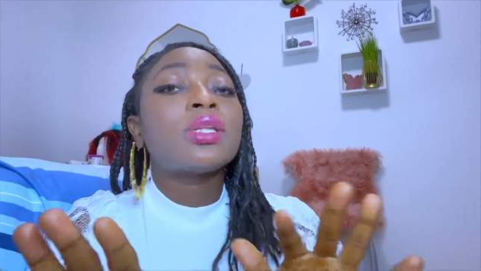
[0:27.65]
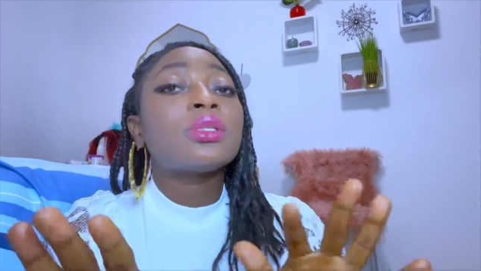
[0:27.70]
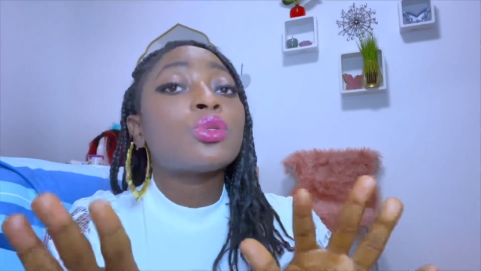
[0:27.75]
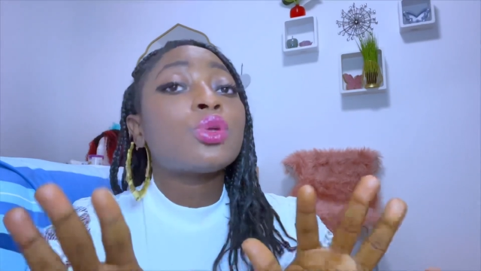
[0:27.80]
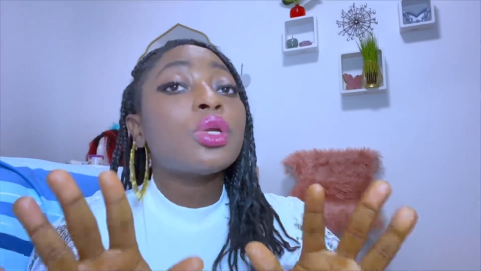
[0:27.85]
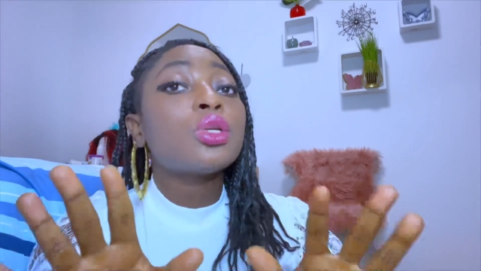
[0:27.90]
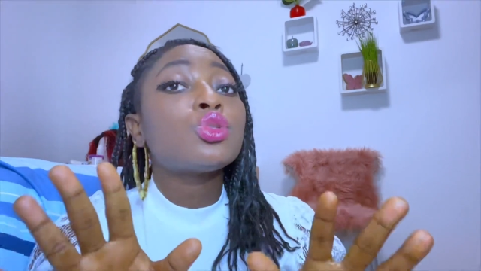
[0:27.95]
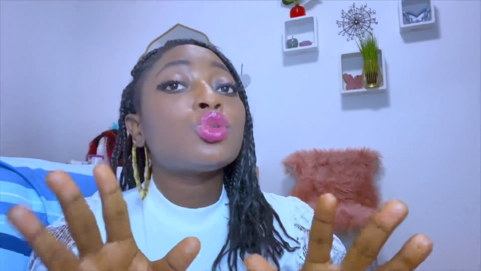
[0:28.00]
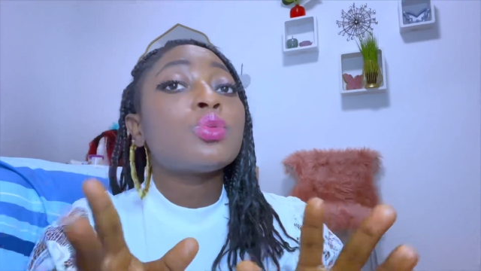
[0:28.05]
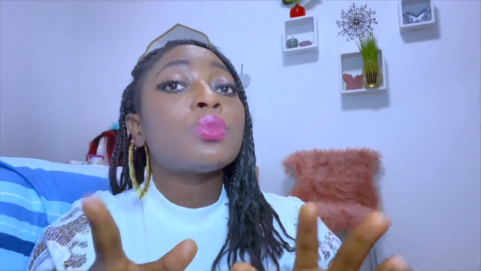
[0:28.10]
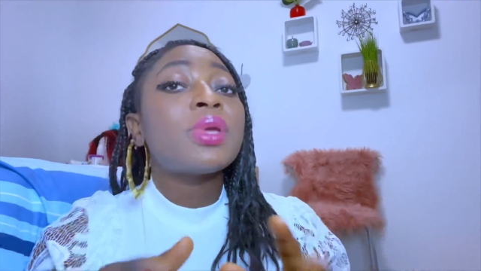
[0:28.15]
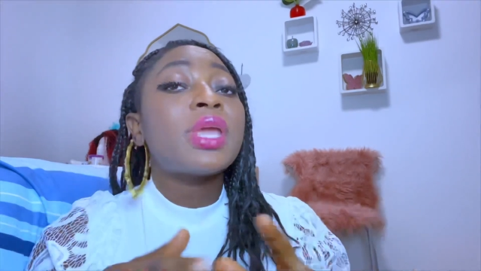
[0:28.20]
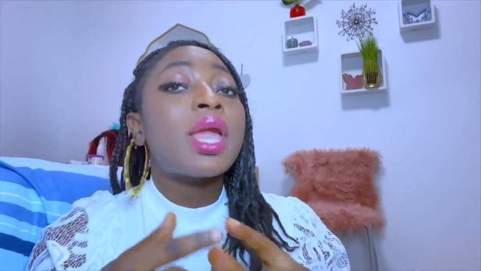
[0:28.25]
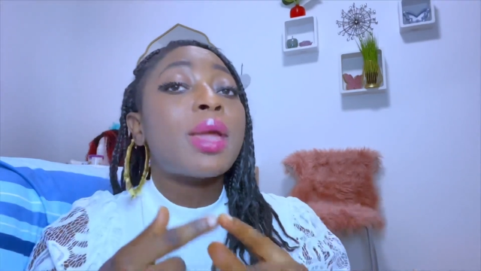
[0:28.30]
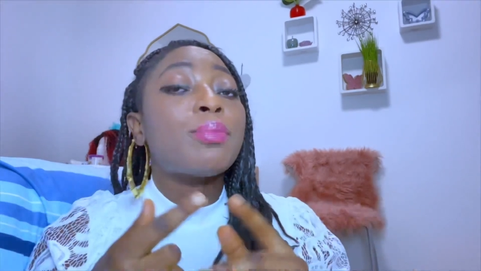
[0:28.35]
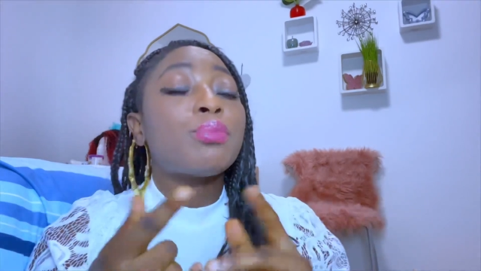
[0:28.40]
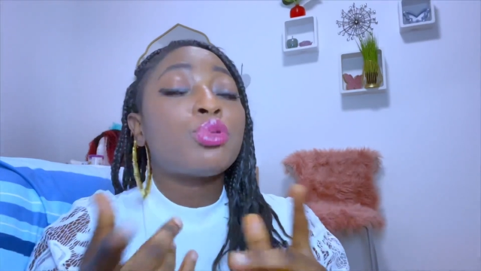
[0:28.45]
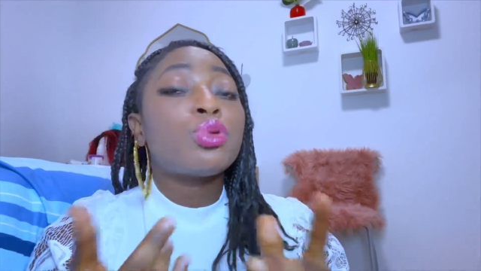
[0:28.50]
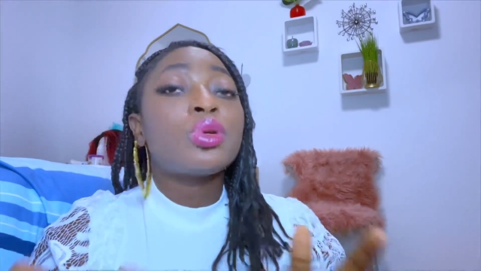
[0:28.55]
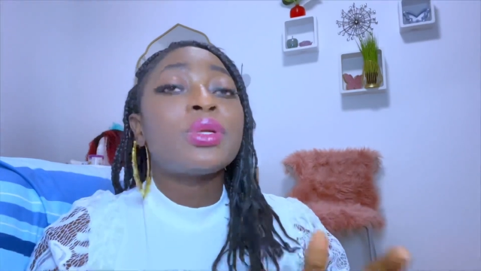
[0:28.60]
It's going to be
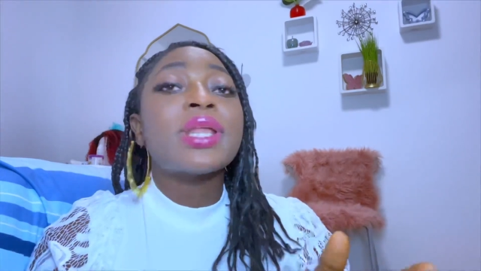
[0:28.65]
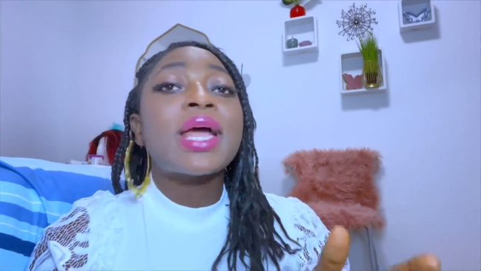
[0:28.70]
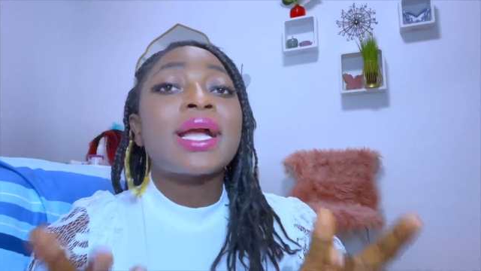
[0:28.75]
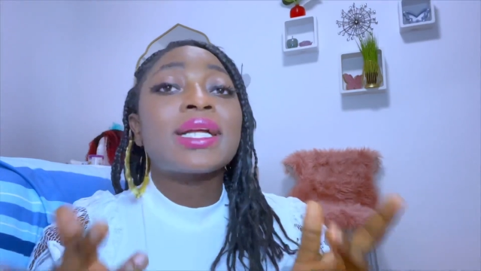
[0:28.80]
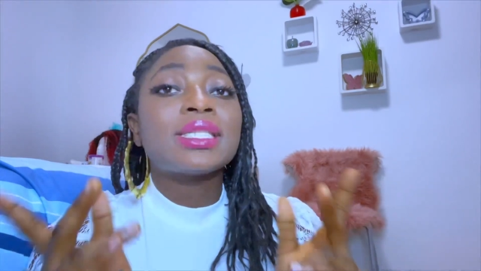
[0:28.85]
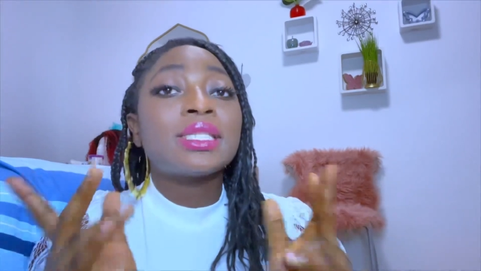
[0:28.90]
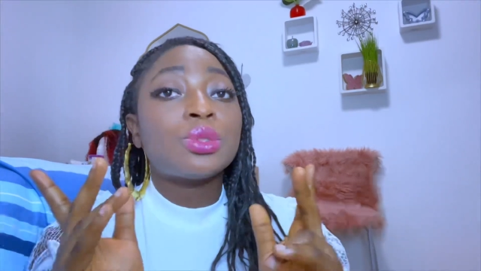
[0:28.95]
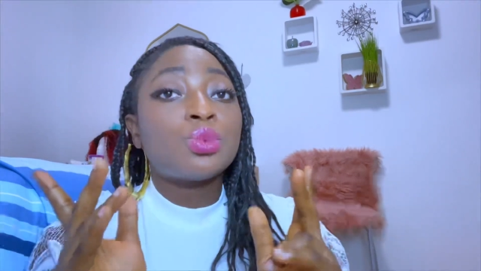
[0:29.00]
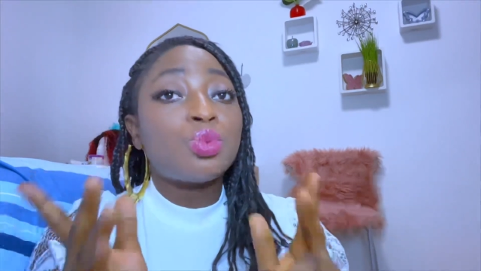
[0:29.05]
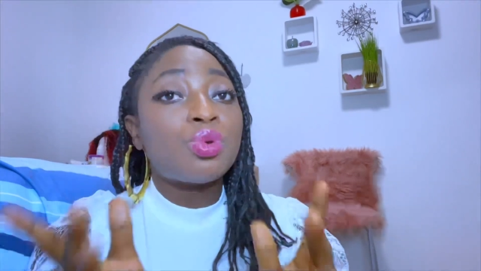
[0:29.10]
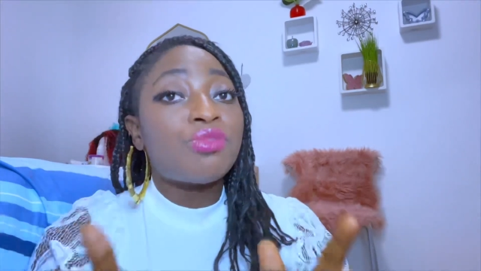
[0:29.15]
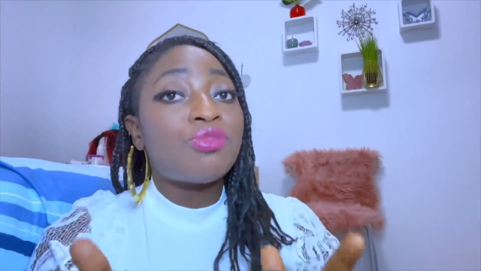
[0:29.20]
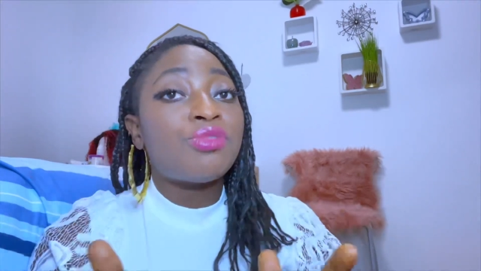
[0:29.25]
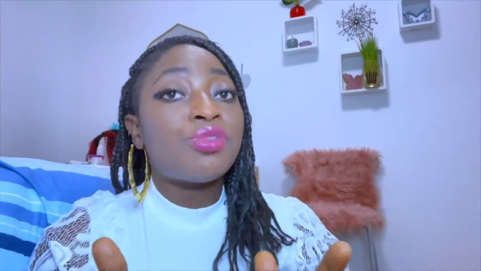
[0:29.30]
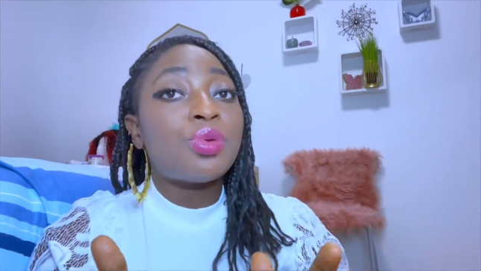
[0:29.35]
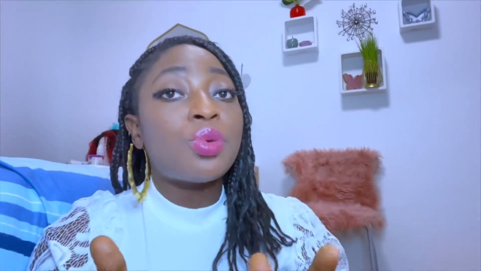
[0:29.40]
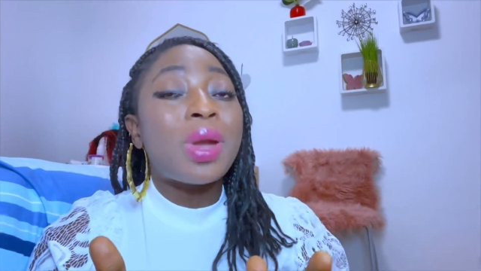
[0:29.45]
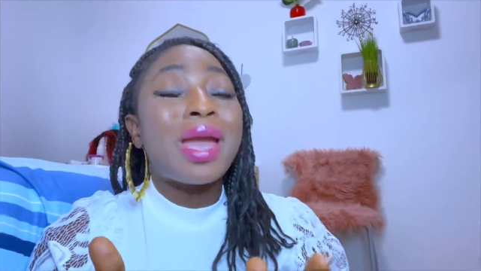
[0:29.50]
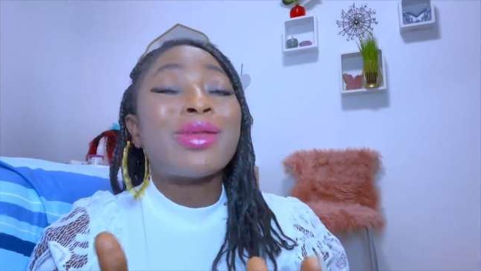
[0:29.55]
a product review.